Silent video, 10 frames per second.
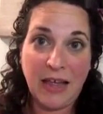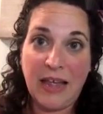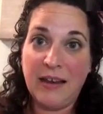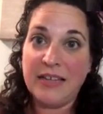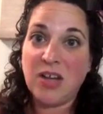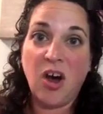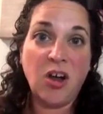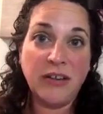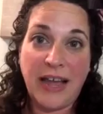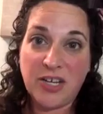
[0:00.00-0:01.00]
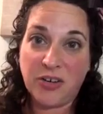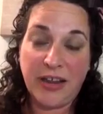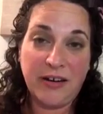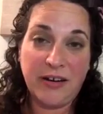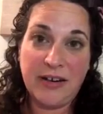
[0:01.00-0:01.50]
and it's all natural
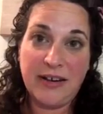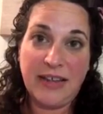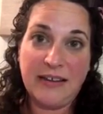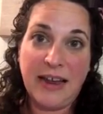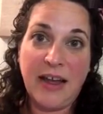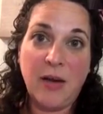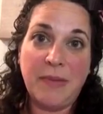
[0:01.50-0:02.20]
area again now,